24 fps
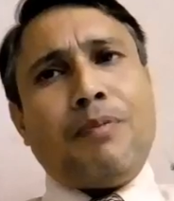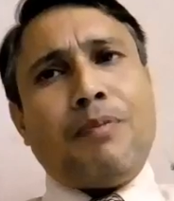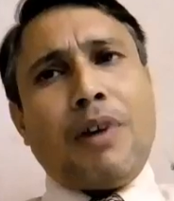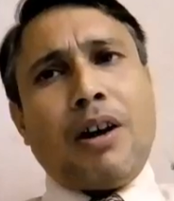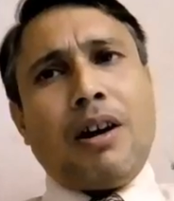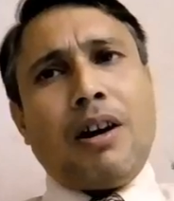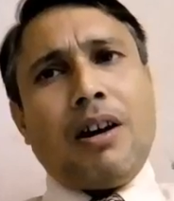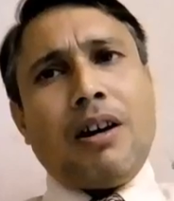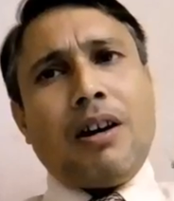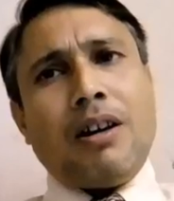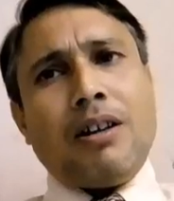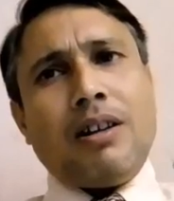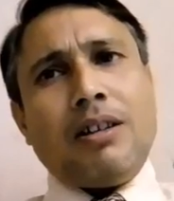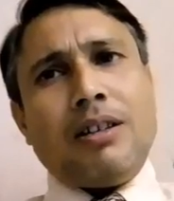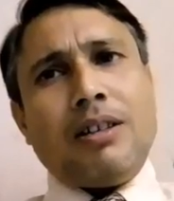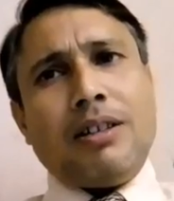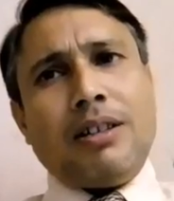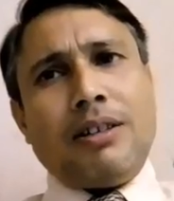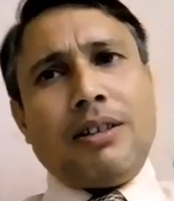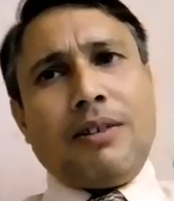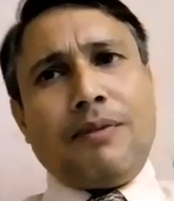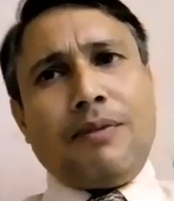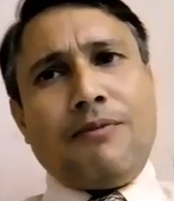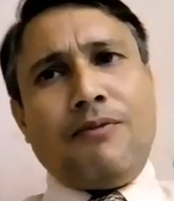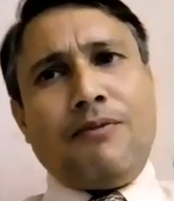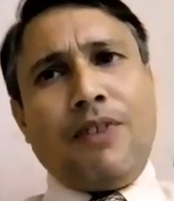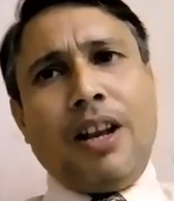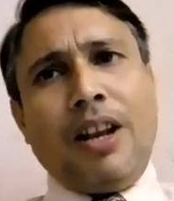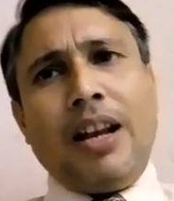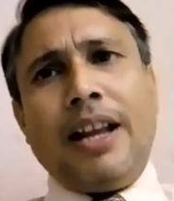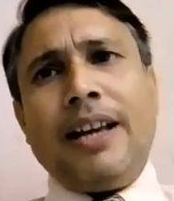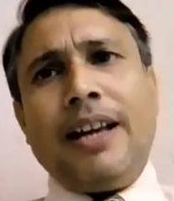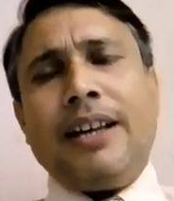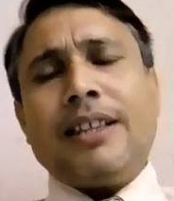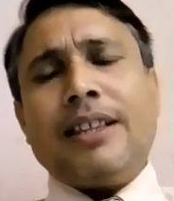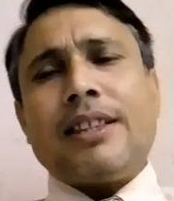a
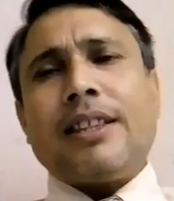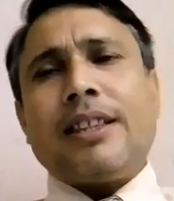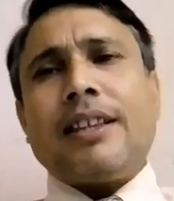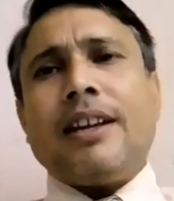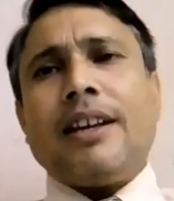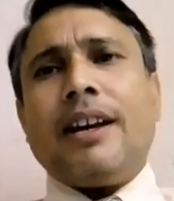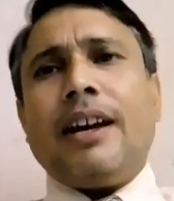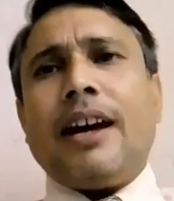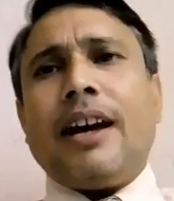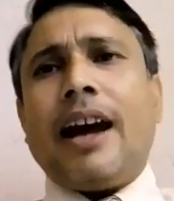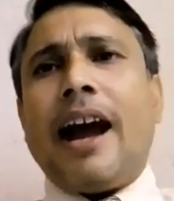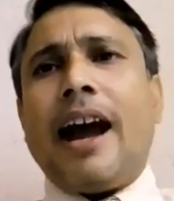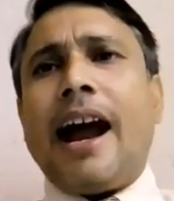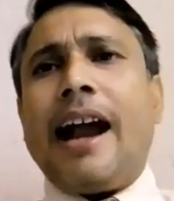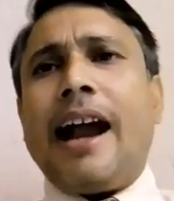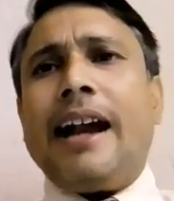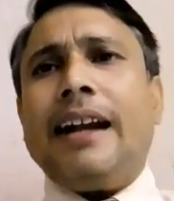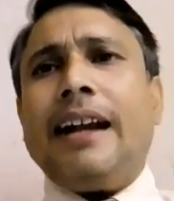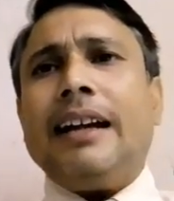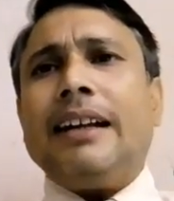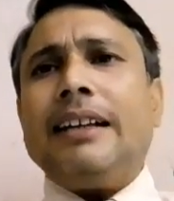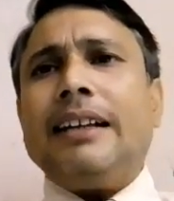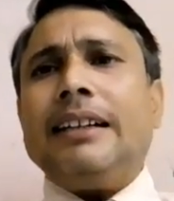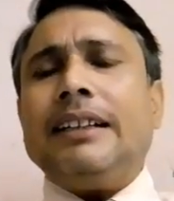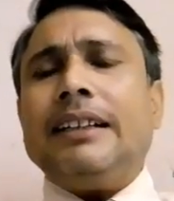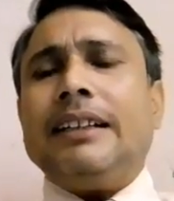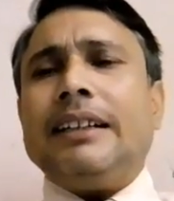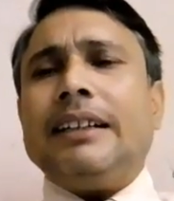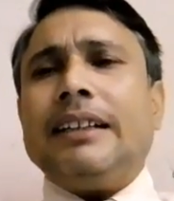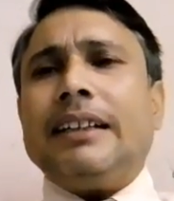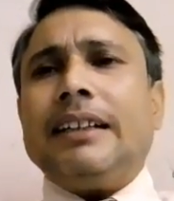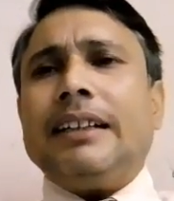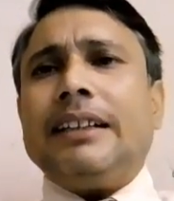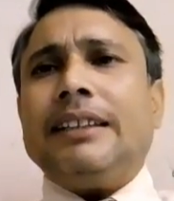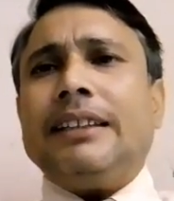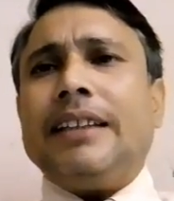village, and
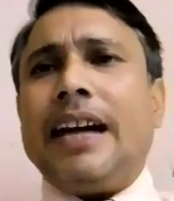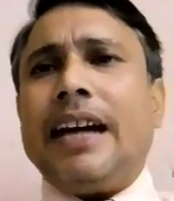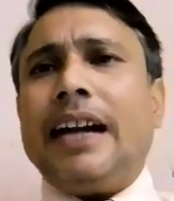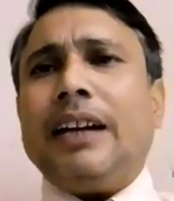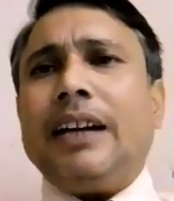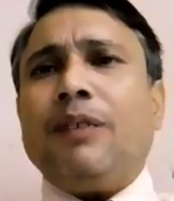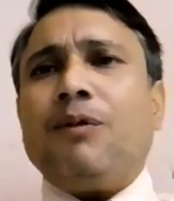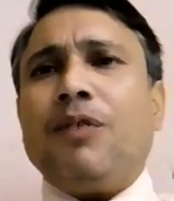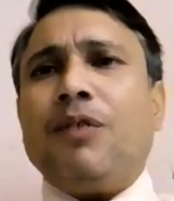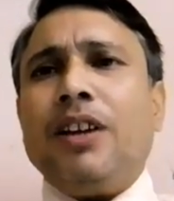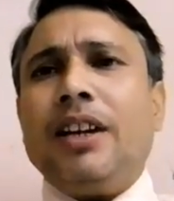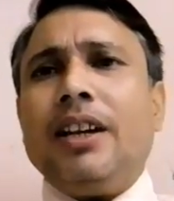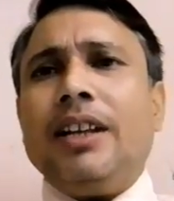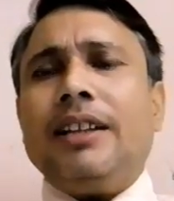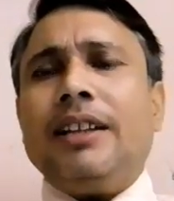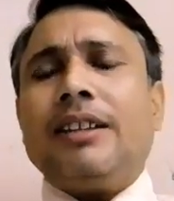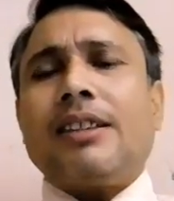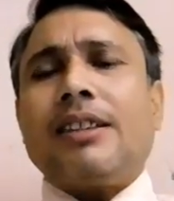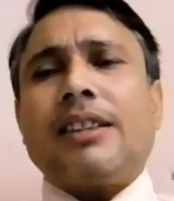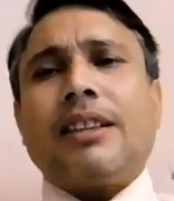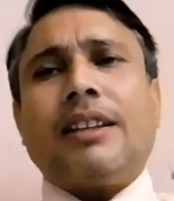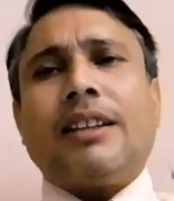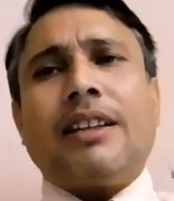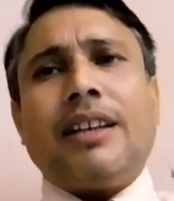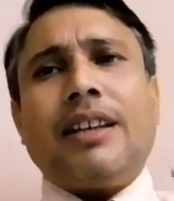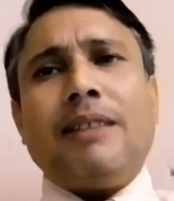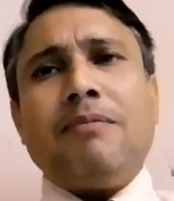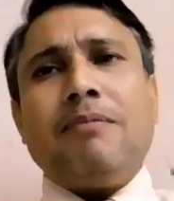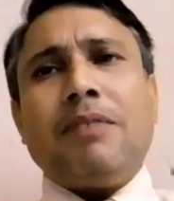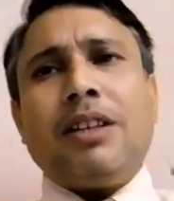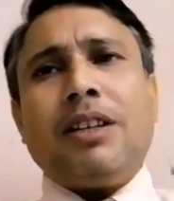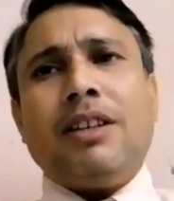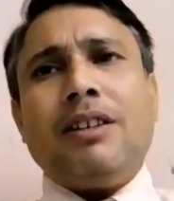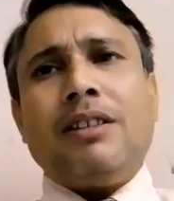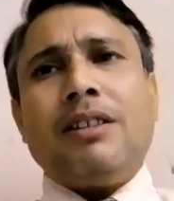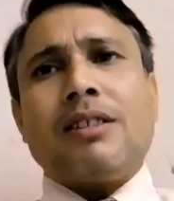that village's
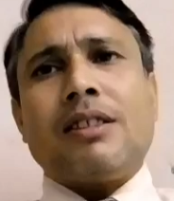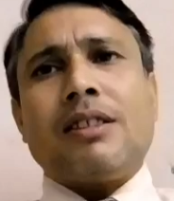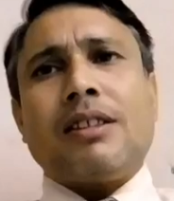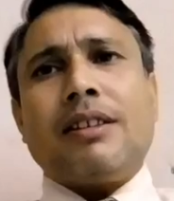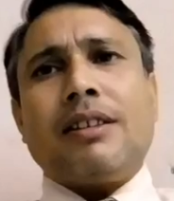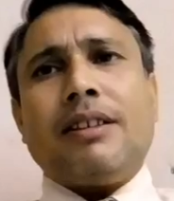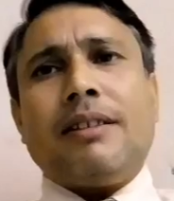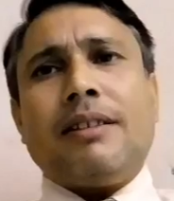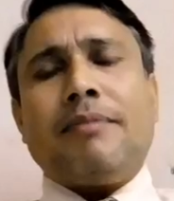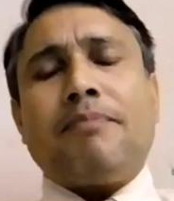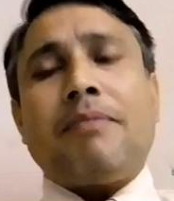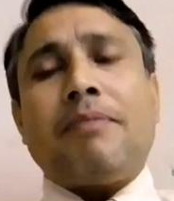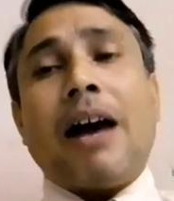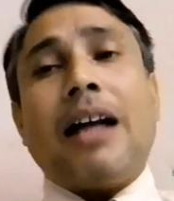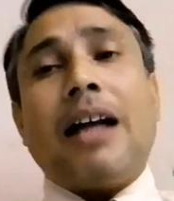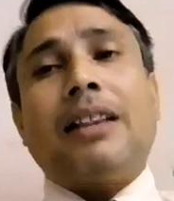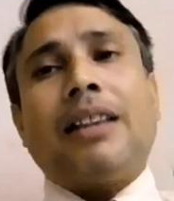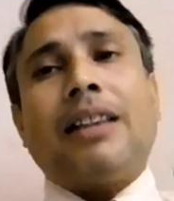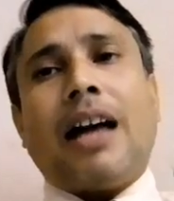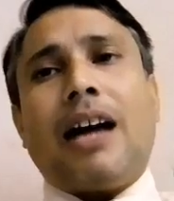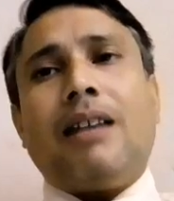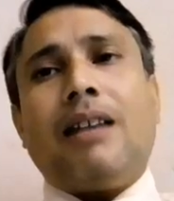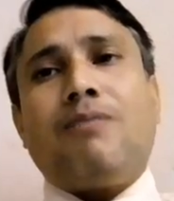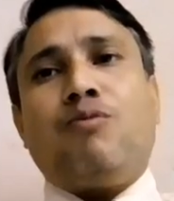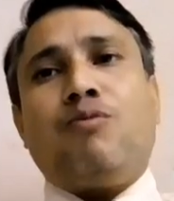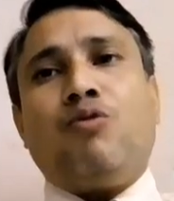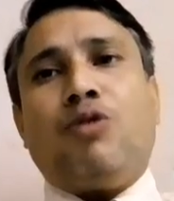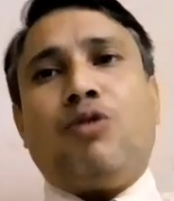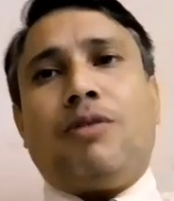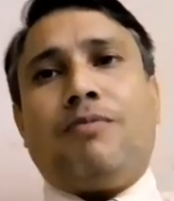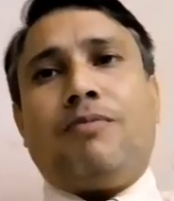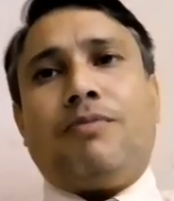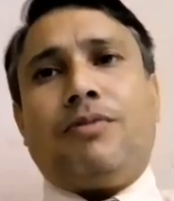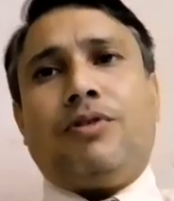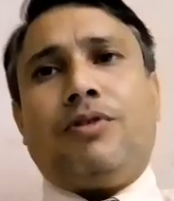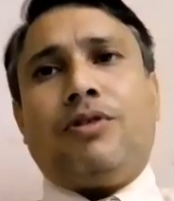name is
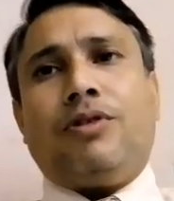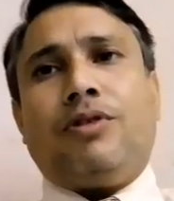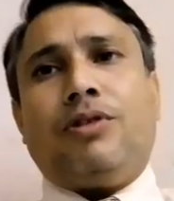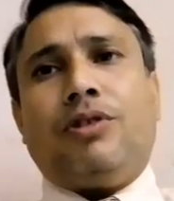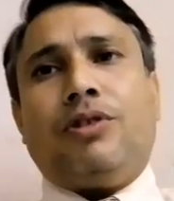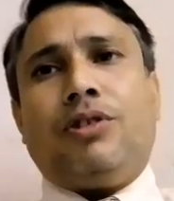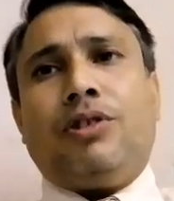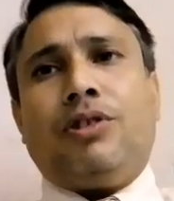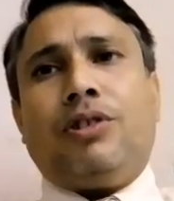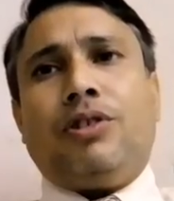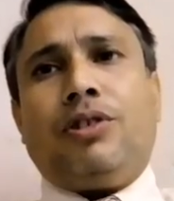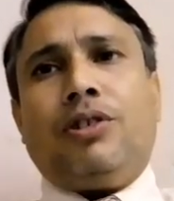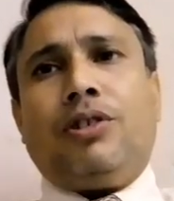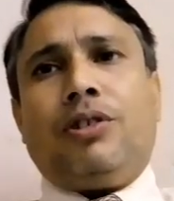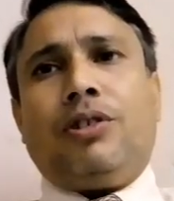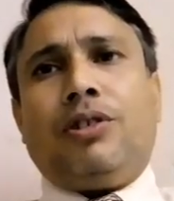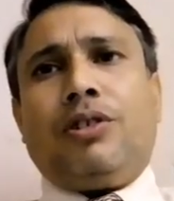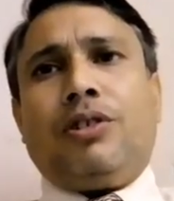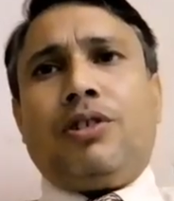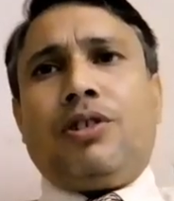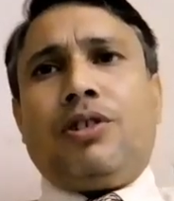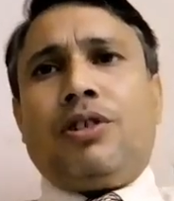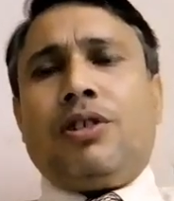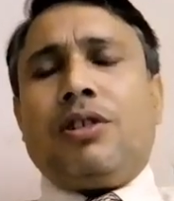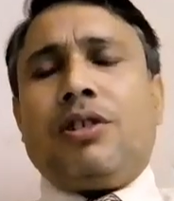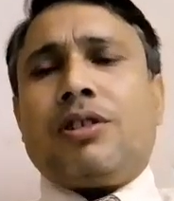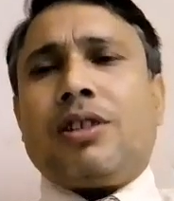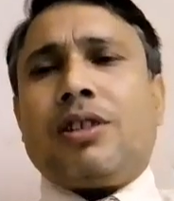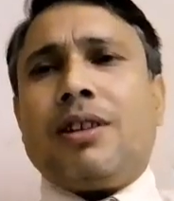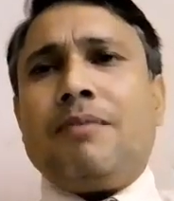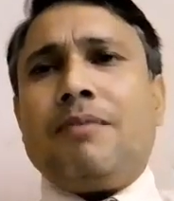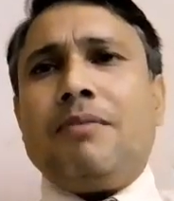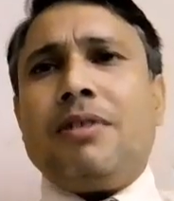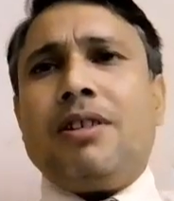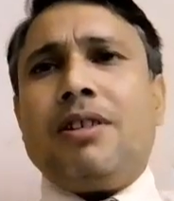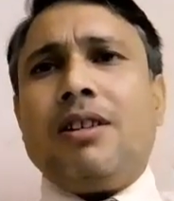Patalpuram.
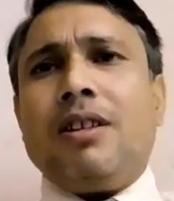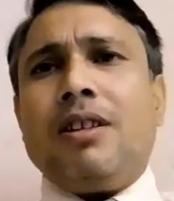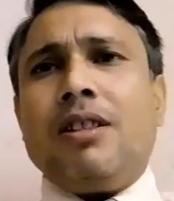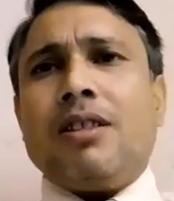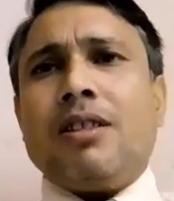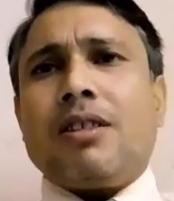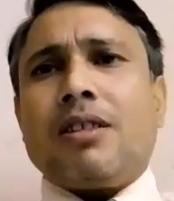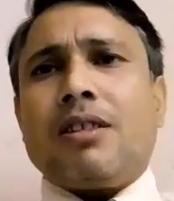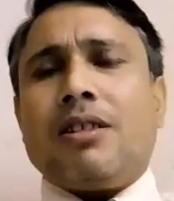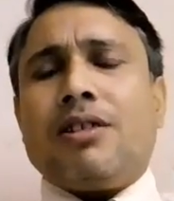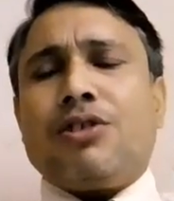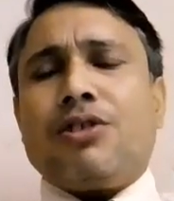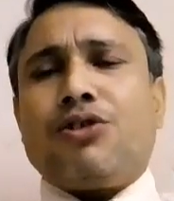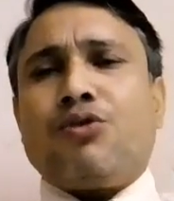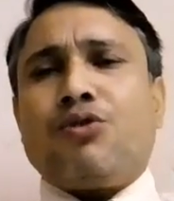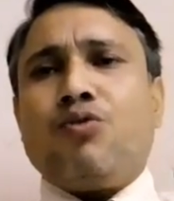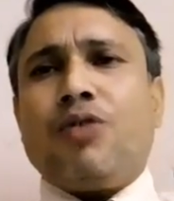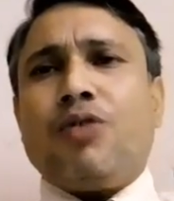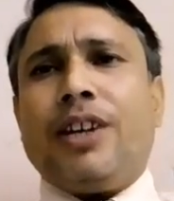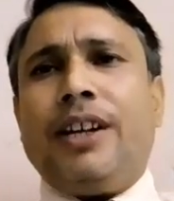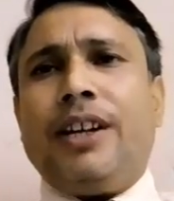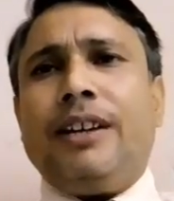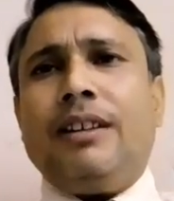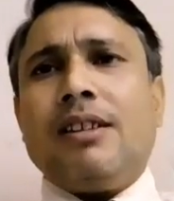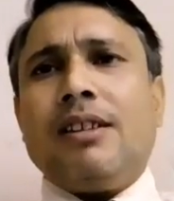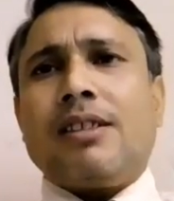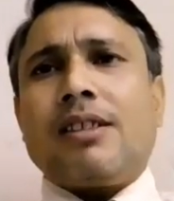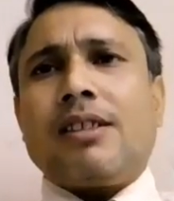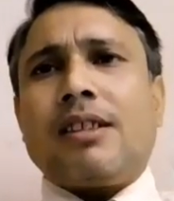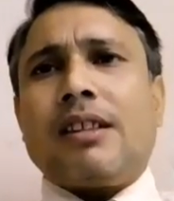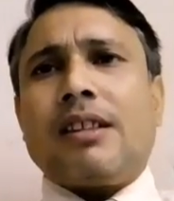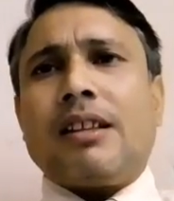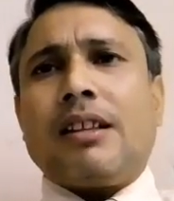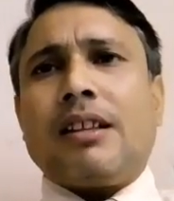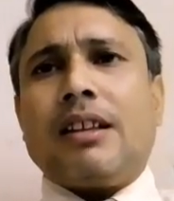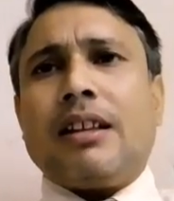Some girls,
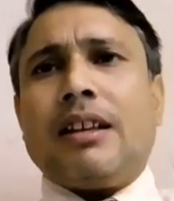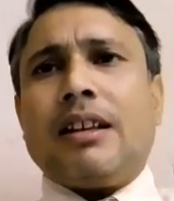students,